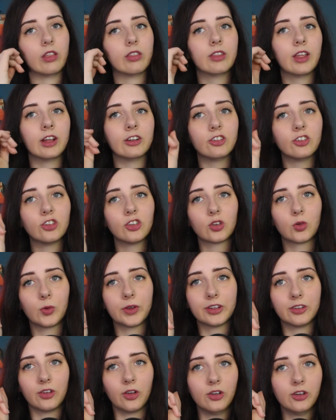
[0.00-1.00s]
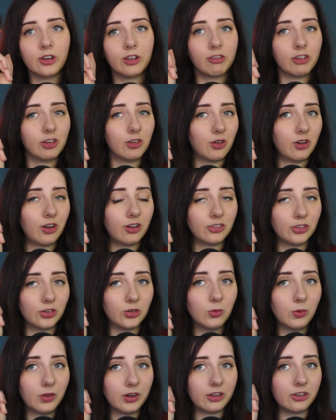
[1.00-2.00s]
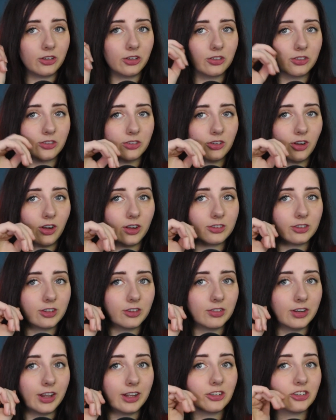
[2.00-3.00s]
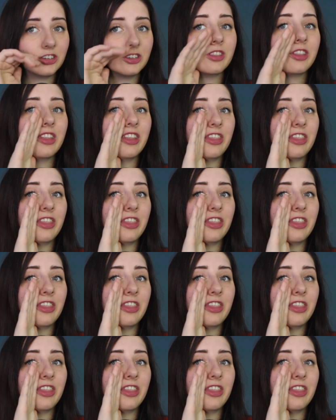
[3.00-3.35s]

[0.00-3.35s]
Now, just a quick note, if you do want to use dice divination,